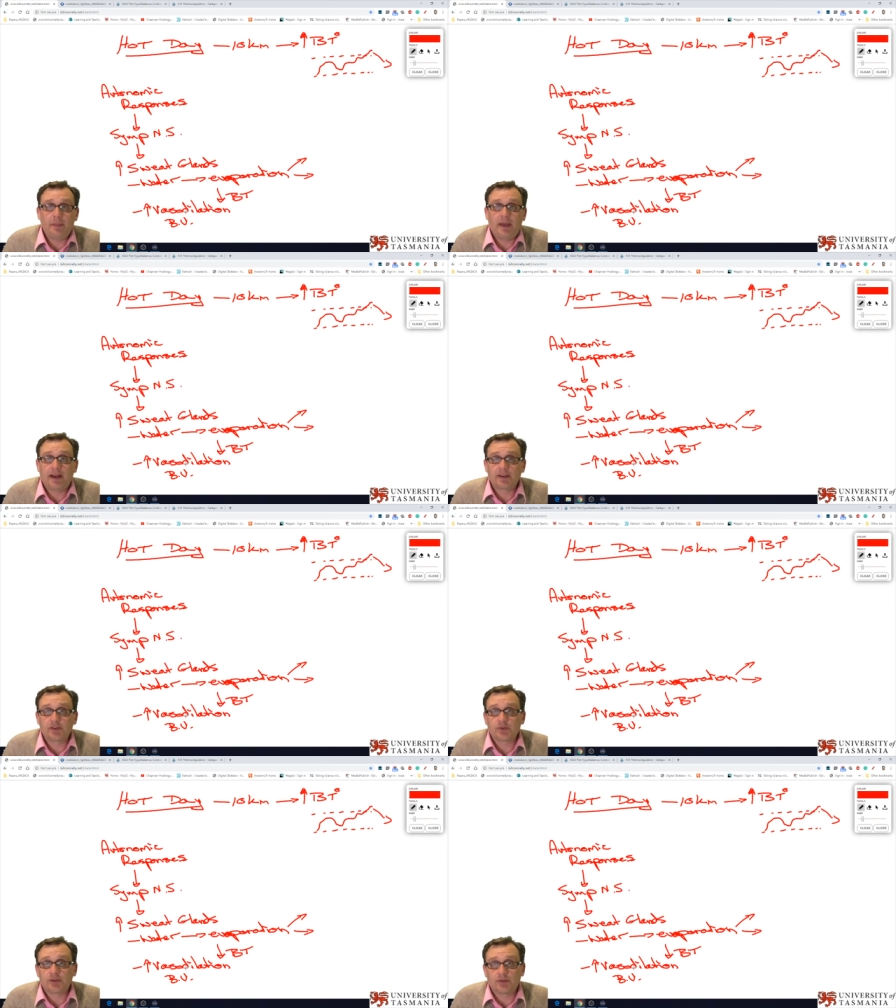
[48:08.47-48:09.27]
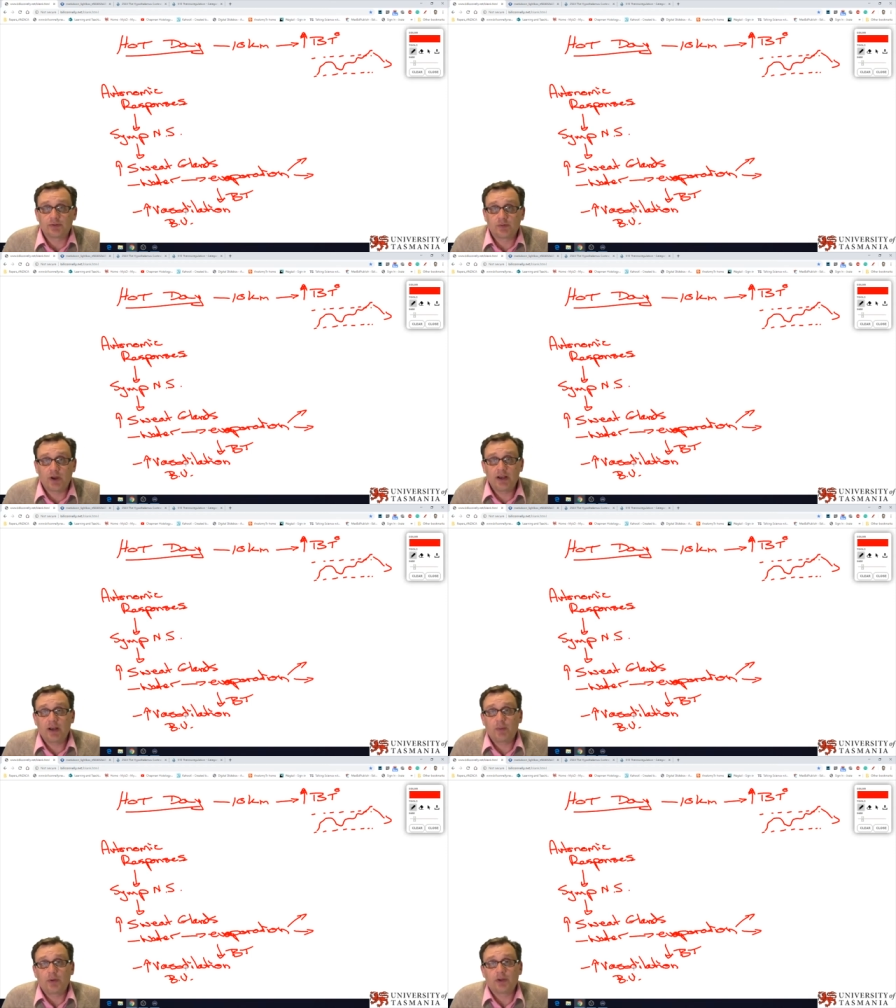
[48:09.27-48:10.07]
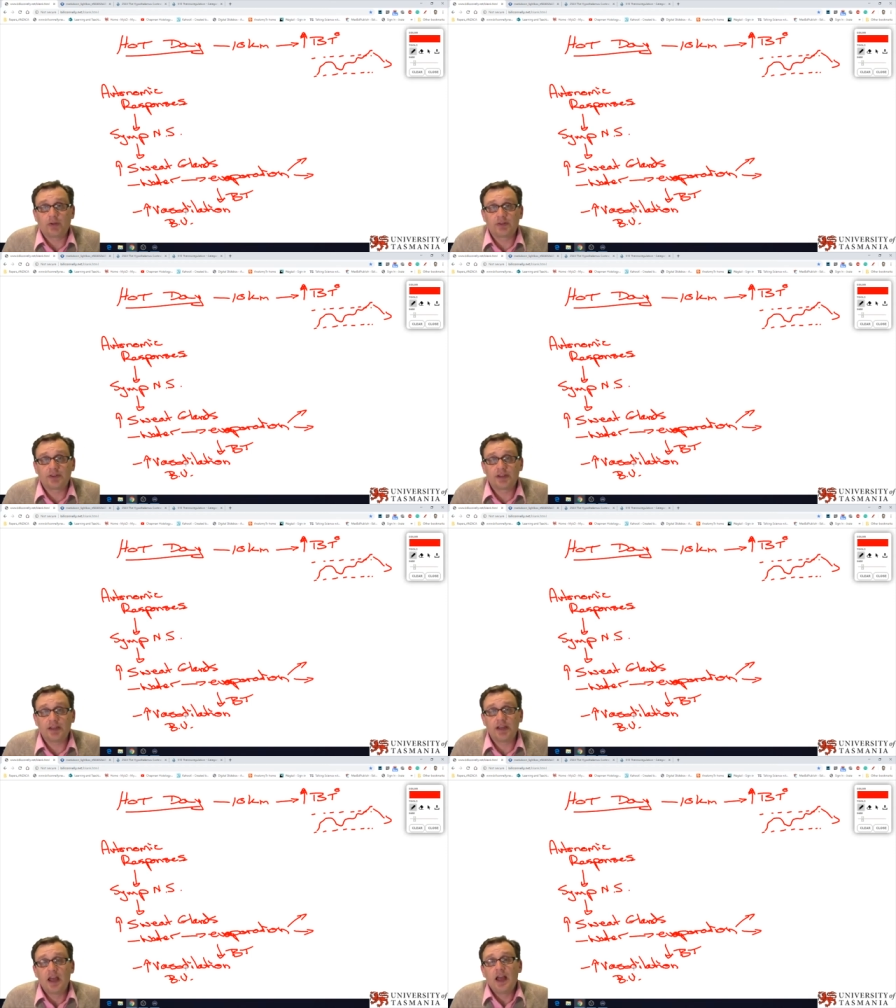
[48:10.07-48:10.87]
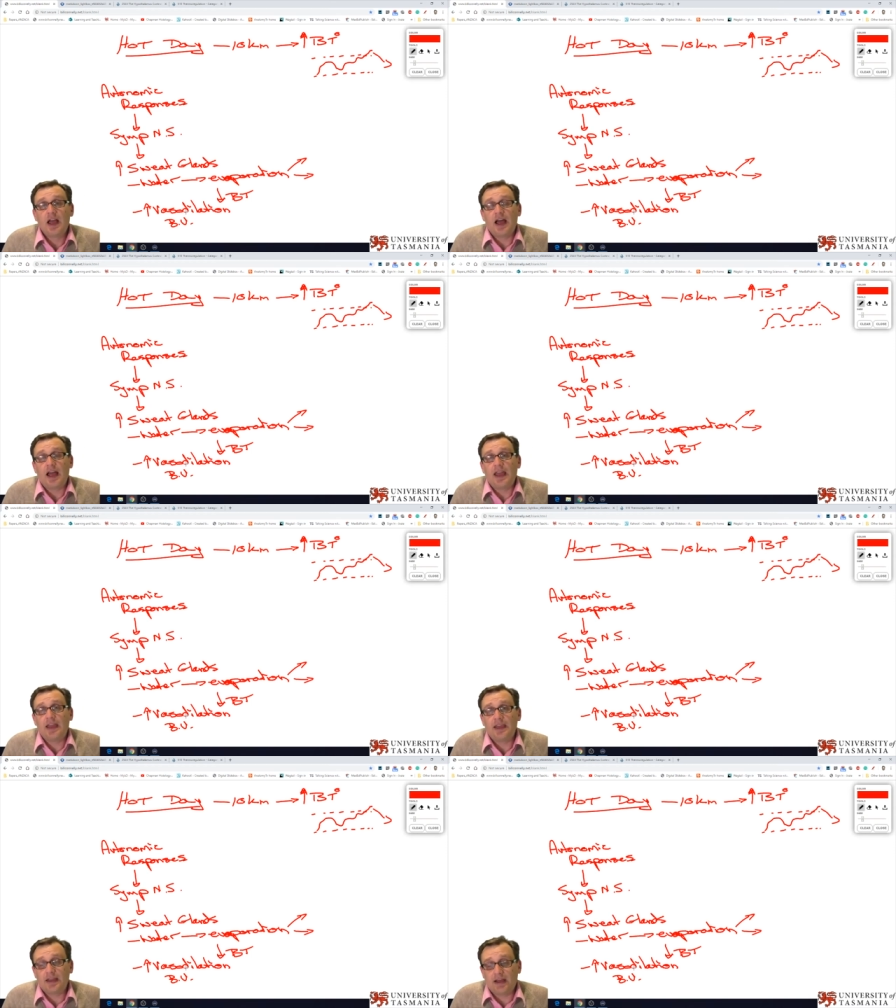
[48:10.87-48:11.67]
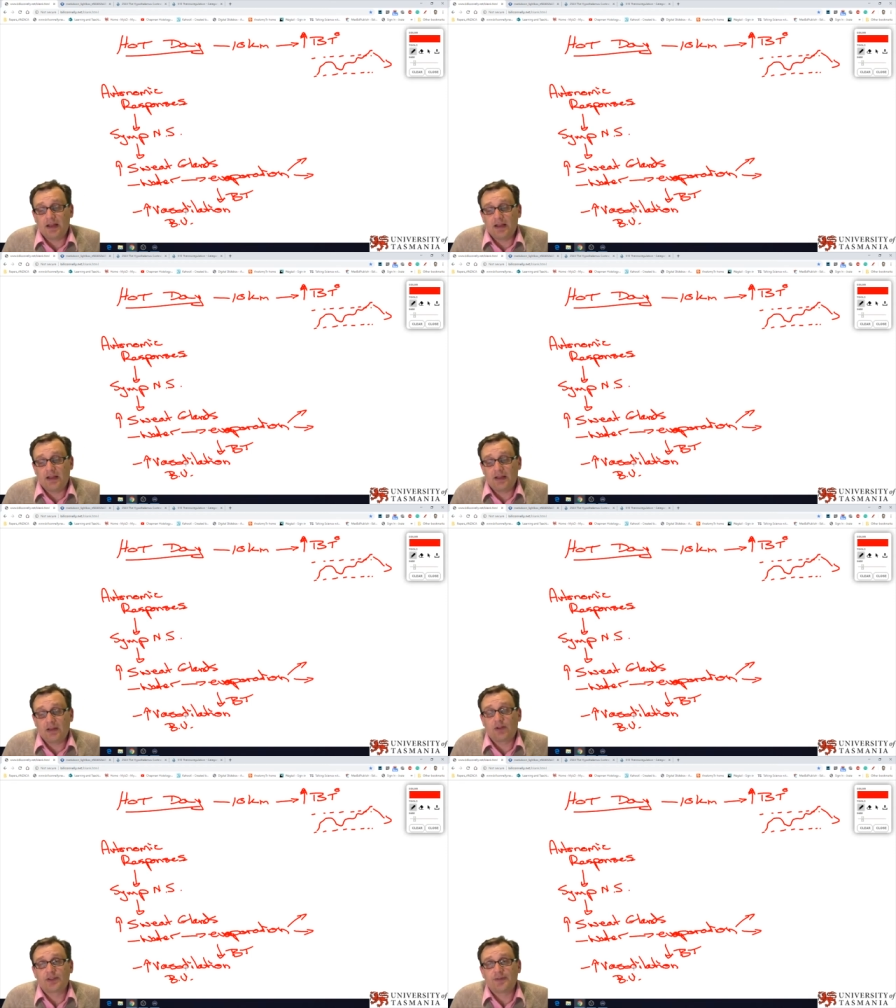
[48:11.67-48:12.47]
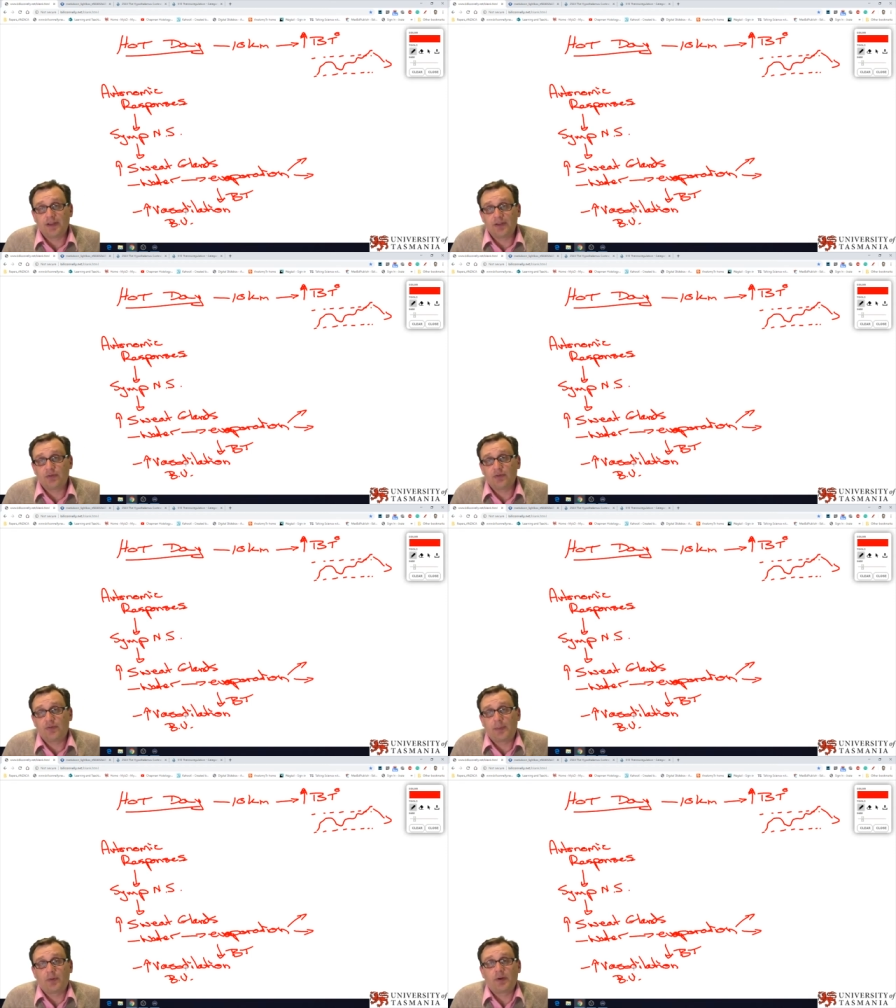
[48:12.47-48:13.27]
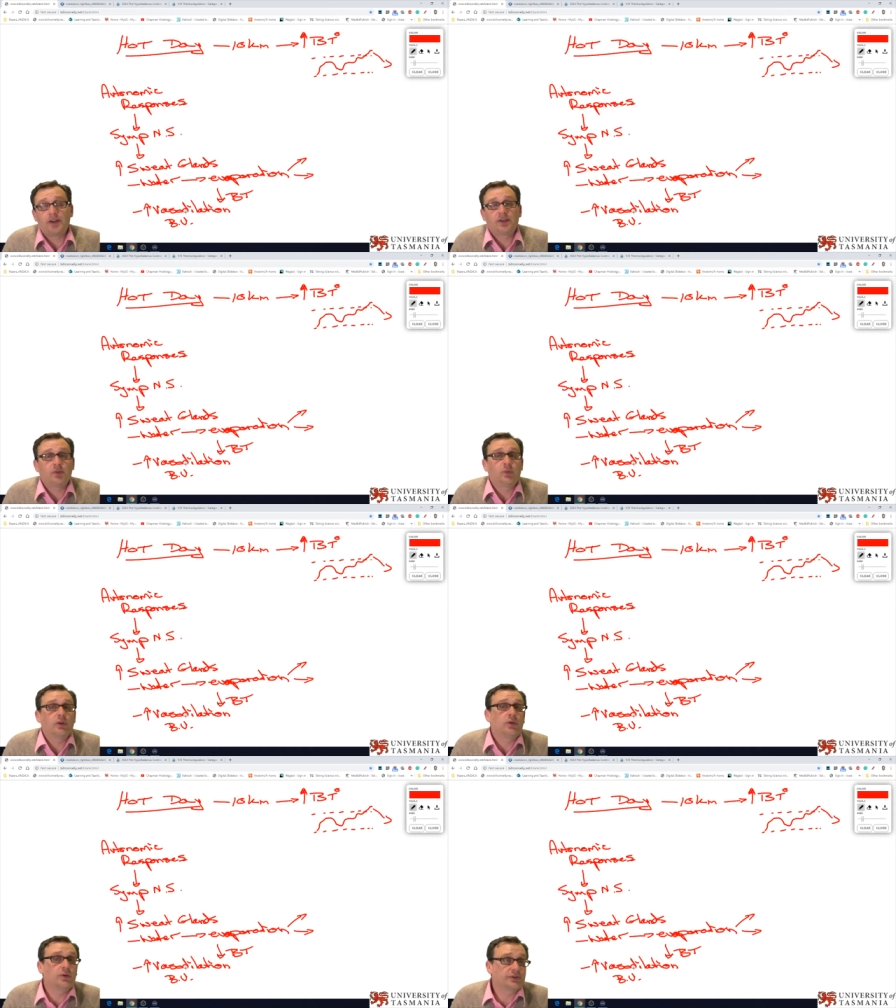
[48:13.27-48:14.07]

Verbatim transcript: that's come out as a result of sweat and we're going to see a, uh, a loss of heat through evaporation.